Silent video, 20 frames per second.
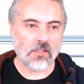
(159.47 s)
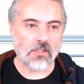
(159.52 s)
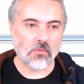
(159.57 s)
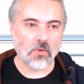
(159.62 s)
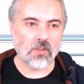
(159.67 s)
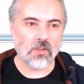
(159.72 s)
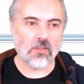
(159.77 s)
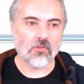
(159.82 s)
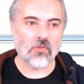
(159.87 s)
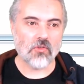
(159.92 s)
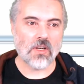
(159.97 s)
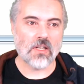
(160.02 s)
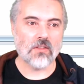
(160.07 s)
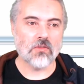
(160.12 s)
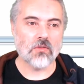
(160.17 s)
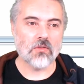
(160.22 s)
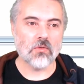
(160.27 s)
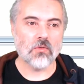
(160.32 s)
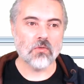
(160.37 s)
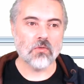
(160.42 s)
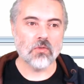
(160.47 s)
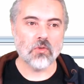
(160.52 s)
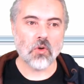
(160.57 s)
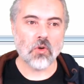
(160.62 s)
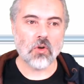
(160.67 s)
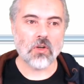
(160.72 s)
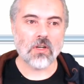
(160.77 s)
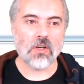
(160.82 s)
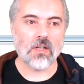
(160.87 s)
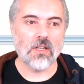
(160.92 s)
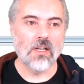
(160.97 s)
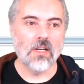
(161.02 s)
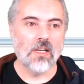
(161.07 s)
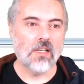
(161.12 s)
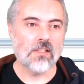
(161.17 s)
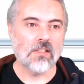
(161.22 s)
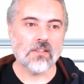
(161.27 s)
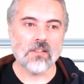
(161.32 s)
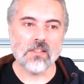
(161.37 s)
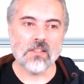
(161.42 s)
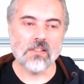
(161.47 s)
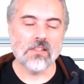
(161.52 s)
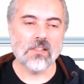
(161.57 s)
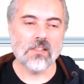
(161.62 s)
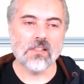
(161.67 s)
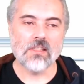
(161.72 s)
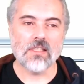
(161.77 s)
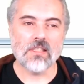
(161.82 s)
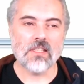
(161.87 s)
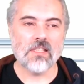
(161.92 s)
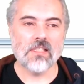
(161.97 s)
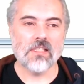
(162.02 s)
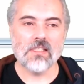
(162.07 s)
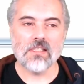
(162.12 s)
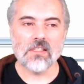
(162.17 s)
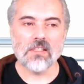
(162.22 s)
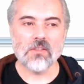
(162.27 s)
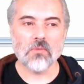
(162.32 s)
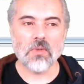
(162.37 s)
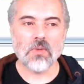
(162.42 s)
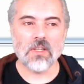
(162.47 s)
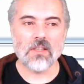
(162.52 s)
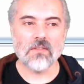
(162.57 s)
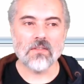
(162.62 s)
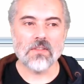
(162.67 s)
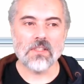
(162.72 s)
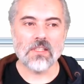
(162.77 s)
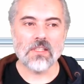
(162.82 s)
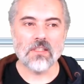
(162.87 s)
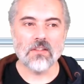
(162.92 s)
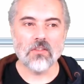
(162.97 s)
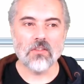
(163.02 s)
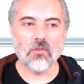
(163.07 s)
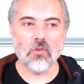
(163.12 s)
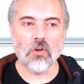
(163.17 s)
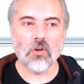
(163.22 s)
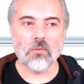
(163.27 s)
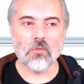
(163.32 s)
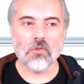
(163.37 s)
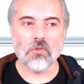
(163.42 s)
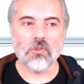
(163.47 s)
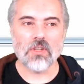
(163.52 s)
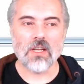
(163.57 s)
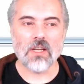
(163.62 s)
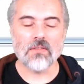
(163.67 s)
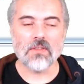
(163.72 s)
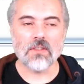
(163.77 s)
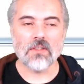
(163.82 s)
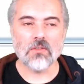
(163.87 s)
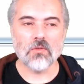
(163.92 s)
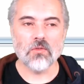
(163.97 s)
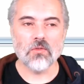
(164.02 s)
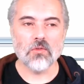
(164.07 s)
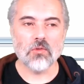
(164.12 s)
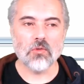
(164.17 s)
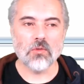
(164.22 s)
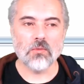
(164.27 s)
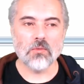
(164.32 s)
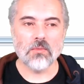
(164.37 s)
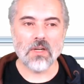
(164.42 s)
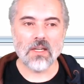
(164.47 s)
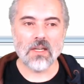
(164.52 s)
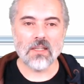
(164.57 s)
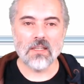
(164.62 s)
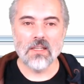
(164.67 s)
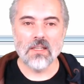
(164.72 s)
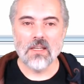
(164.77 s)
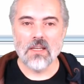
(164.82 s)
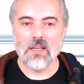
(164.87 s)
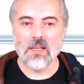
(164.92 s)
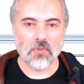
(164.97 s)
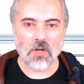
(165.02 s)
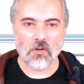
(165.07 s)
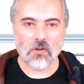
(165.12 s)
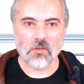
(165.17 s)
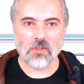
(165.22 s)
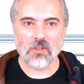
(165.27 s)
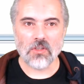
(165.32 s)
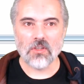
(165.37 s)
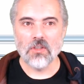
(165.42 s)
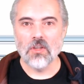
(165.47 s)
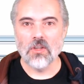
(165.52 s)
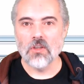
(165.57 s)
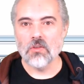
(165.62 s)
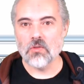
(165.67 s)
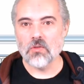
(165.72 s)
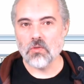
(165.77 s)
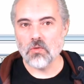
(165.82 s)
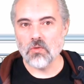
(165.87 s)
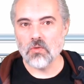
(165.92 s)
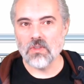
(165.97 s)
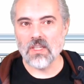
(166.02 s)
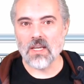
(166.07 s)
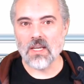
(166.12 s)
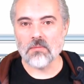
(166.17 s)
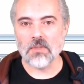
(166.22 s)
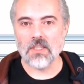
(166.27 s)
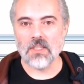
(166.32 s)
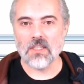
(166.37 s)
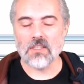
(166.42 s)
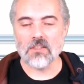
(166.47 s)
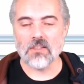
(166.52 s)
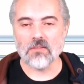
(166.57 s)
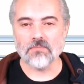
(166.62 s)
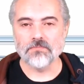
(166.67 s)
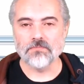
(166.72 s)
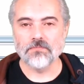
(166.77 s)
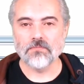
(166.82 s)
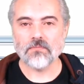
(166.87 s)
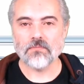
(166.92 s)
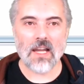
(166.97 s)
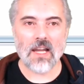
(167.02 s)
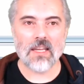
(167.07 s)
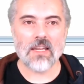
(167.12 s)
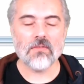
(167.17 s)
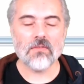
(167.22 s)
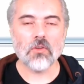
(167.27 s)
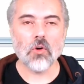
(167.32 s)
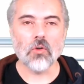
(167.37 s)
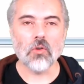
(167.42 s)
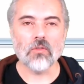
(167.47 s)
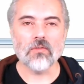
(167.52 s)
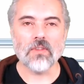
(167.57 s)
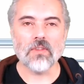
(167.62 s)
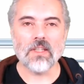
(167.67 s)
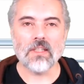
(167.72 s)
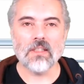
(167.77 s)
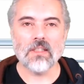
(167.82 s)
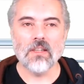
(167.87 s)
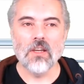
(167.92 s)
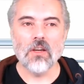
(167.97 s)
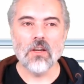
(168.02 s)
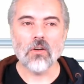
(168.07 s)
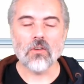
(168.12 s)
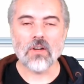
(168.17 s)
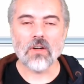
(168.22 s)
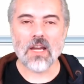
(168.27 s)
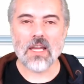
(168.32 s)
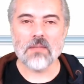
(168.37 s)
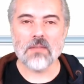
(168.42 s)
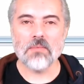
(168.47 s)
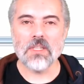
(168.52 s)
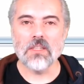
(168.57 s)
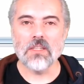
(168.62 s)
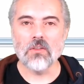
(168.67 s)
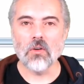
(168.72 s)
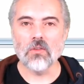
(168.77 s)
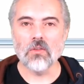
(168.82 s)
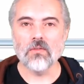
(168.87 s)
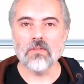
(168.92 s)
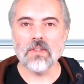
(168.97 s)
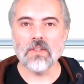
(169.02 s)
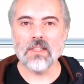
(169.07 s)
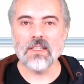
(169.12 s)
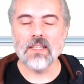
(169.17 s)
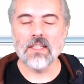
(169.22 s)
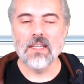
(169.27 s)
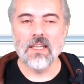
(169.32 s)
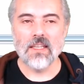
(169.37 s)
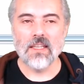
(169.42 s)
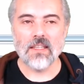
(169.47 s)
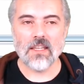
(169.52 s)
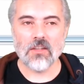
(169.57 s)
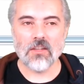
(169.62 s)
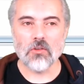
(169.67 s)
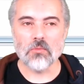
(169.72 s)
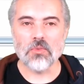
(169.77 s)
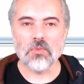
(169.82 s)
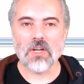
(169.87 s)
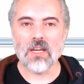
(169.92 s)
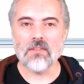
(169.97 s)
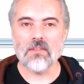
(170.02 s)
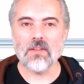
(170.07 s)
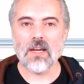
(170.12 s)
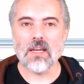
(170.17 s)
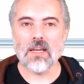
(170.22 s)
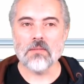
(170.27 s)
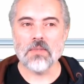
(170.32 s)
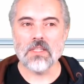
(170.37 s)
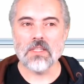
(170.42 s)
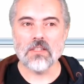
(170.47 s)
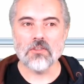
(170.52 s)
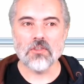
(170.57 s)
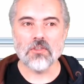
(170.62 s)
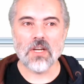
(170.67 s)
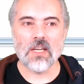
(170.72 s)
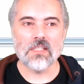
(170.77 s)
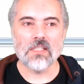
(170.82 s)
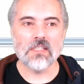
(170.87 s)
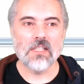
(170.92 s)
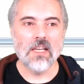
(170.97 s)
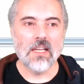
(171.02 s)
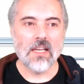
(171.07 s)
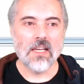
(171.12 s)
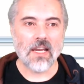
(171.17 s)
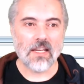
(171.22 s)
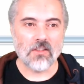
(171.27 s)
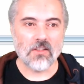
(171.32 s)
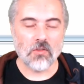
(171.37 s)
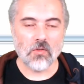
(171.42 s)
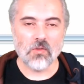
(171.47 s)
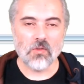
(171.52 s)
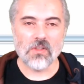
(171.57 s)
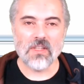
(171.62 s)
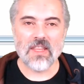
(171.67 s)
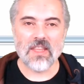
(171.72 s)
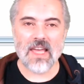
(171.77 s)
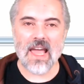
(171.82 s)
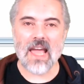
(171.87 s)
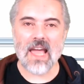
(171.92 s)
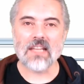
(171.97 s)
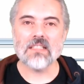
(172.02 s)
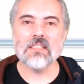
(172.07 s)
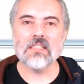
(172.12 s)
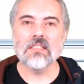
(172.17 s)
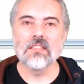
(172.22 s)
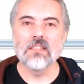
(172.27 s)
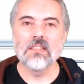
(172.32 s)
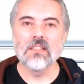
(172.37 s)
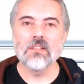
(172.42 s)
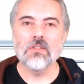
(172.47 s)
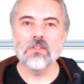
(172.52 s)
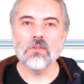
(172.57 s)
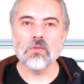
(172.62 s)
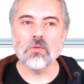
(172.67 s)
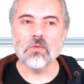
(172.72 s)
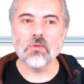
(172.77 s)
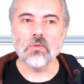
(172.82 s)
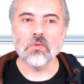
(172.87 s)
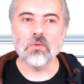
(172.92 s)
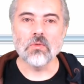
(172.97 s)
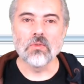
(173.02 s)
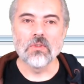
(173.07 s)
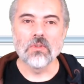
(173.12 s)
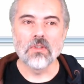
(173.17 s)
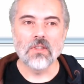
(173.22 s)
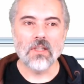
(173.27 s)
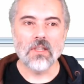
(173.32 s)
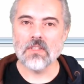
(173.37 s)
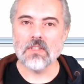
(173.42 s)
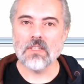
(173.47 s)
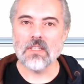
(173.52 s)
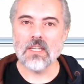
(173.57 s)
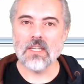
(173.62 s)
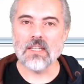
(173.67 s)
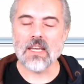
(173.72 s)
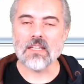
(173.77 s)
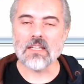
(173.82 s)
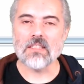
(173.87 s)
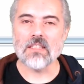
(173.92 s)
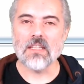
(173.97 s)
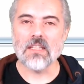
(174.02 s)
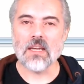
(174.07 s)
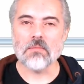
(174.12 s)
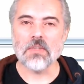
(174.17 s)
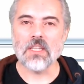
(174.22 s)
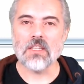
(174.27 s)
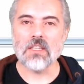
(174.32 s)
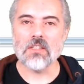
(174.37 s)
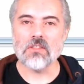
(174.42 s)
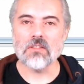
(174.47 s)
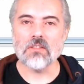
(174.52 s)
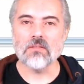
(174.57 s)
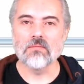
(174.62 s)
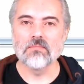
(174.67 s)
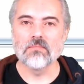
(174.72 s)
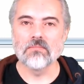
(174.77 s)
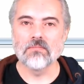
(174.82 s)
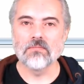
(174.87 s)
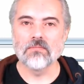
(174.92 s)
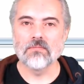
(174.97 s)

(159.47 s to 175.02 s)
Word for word: This one is running through Docker, so this is just the easiest way of seeing the normal traffic going through my browser to the application. ifconfig or ipconfig get your private IP address and use that to connect to the application.